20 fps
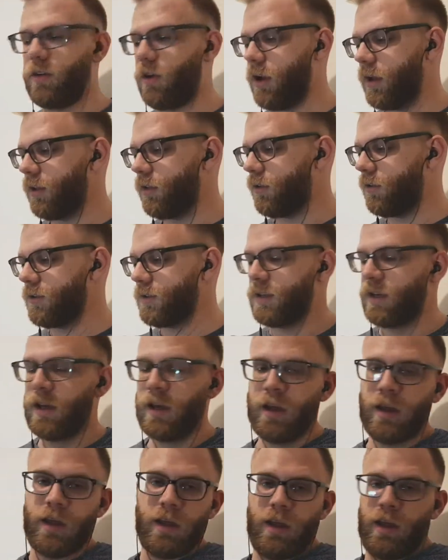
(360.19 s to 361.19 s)
I use
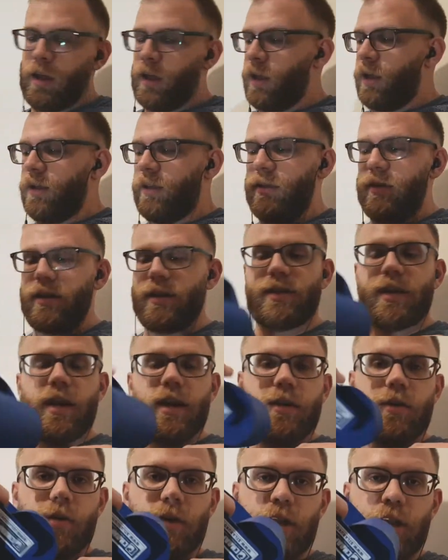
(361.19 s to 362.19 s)
this
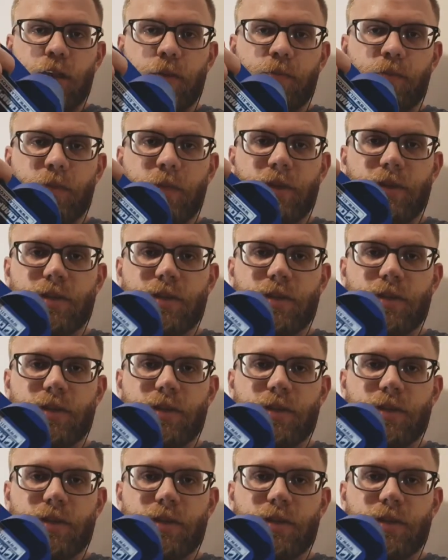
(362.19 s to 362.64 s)
handle here, the